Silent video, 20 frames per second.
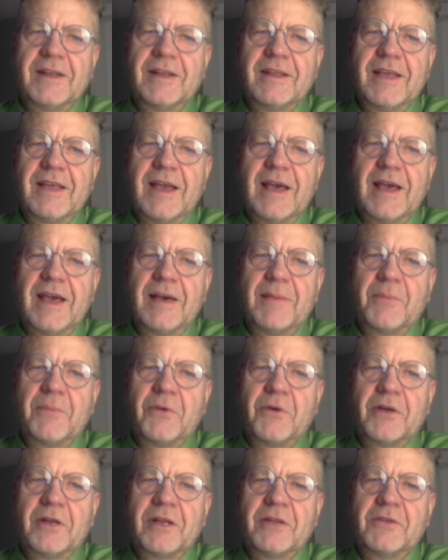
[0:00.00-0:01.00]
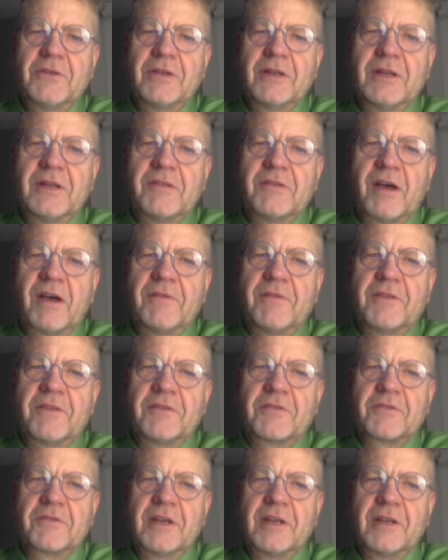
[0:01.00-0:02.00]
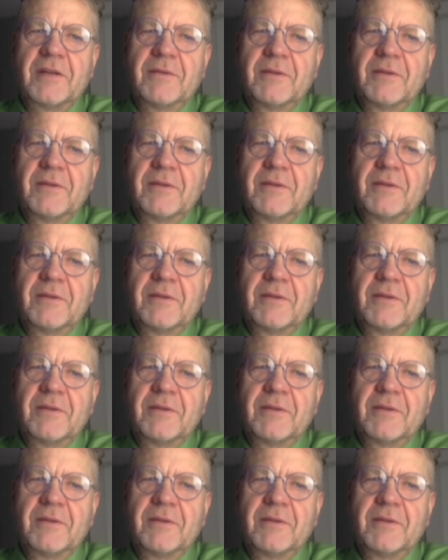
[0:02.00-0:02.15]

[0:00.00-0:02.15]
Yeah, I'm pointing to it and it's off the screen.